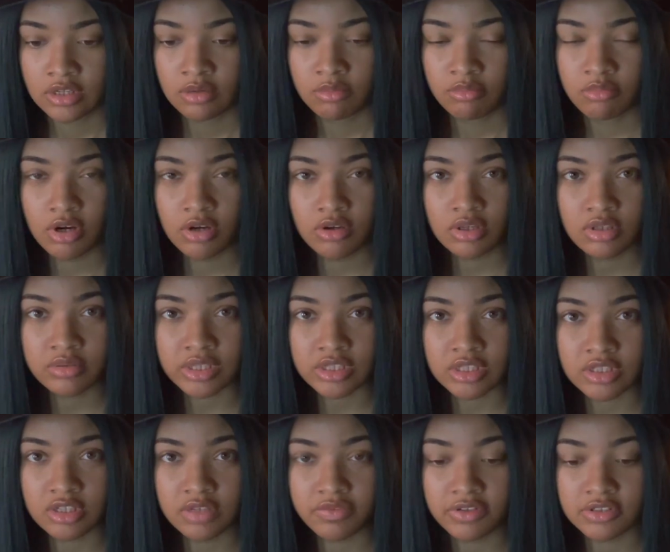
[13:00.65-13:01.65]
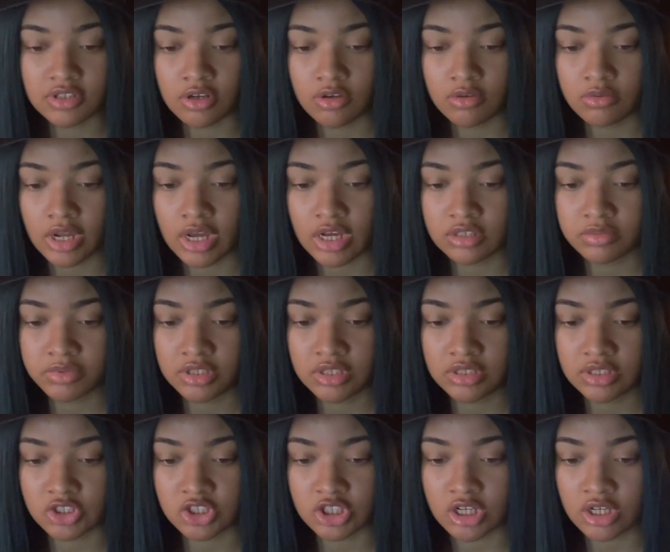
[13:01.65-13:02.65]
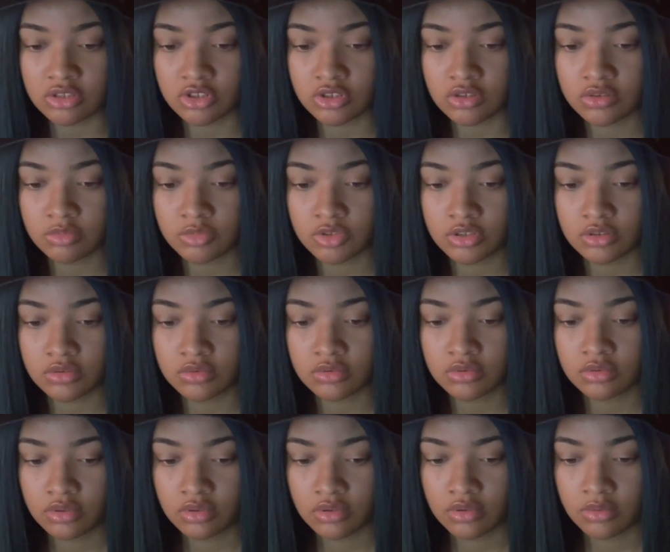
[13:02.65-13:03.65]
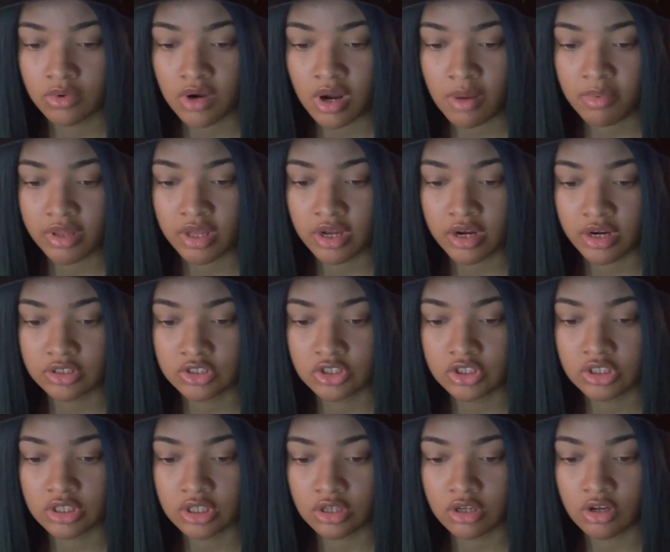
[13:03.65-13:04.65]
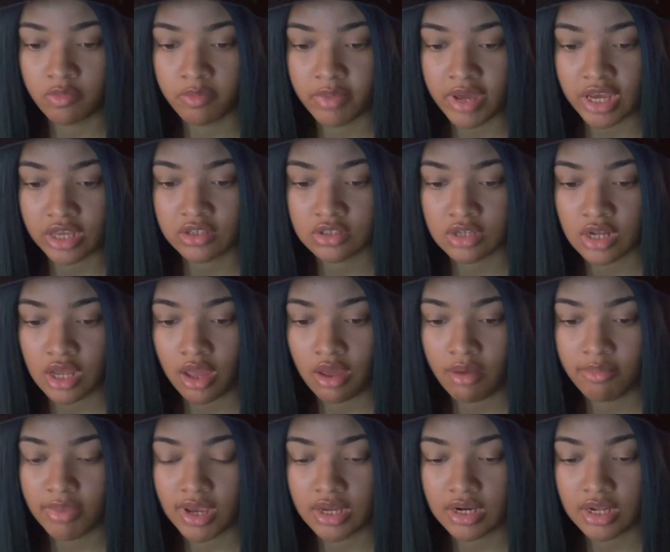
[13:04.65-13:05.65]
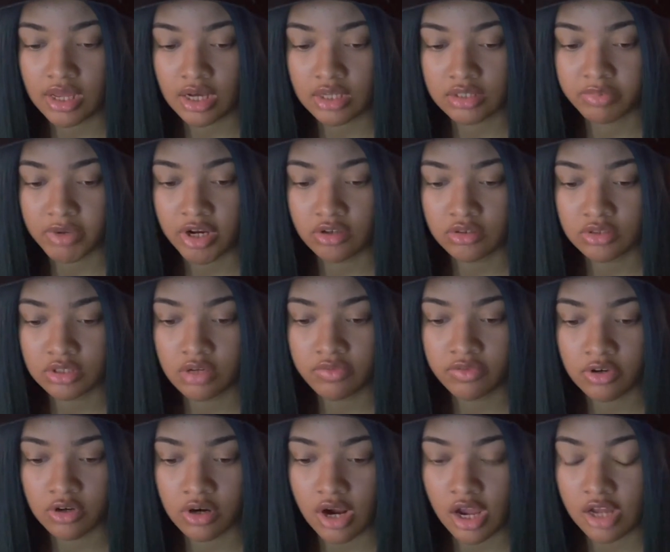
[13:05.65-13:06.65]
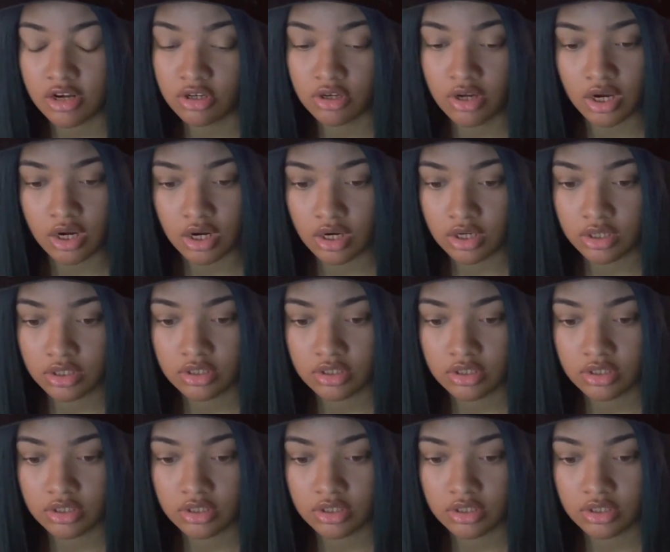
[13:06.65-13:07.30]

Bro, he's about to leave his own house because a child told him to. Robin Larry, she can go back to that abandoned house by herself and cry in the dark.